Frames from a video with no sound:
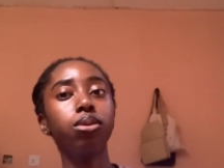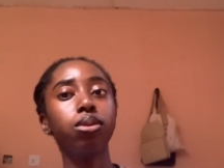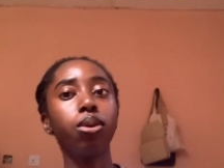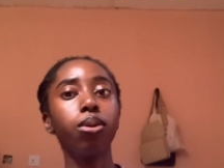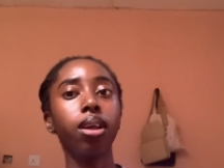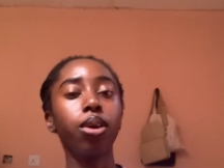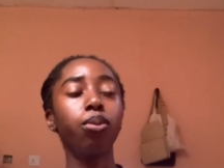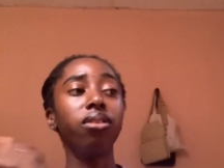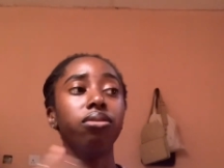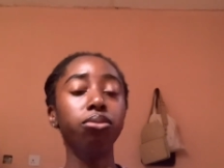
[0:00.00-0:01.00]
So like
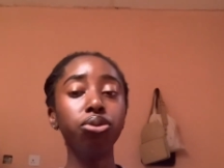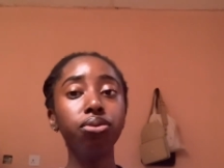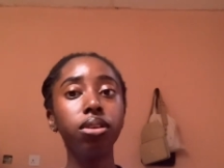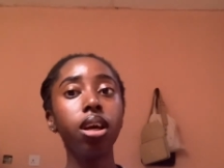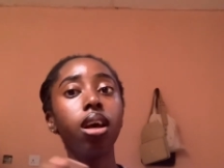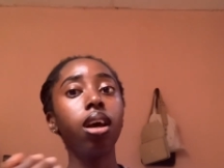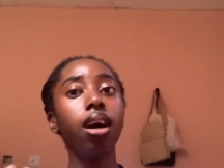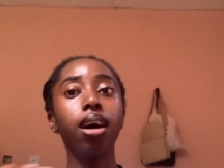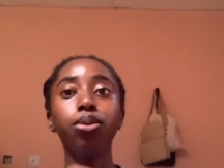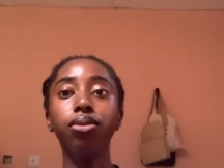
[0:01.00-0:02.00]
we've moved
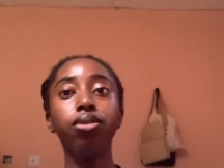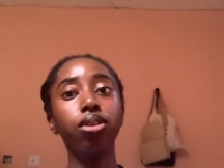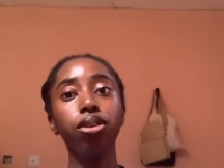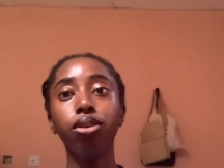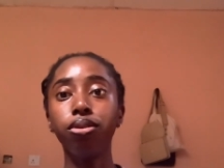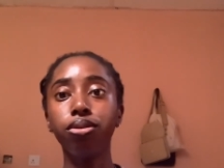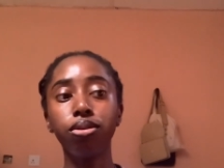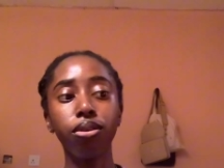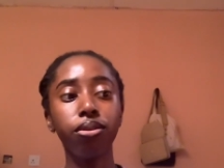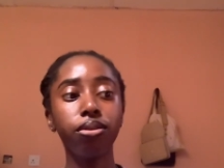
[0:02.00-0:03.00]
and we've done a lot of
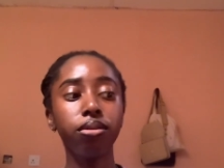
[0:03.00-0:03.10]
stuff.